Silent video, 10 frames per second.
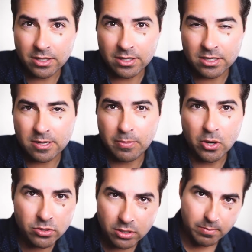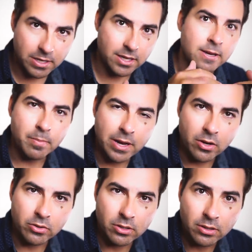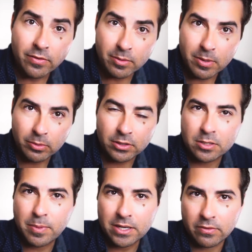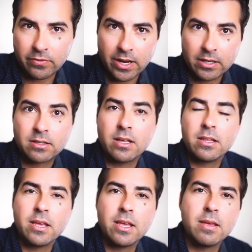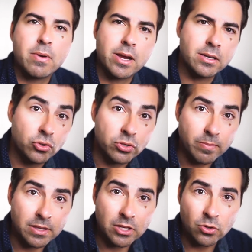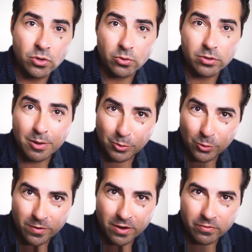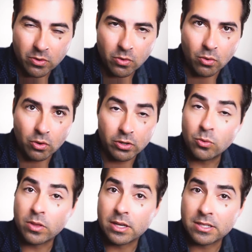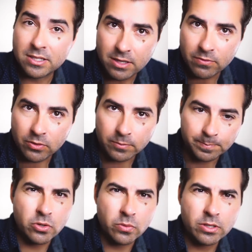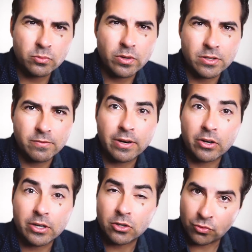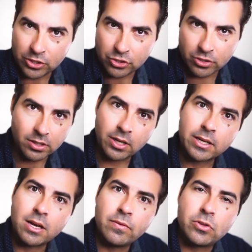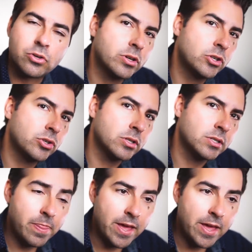Is supposed to be about loving people despite the fact that they might do something that you don't approve of or you think is sinful. So this wasn't very Christian like of the Christians.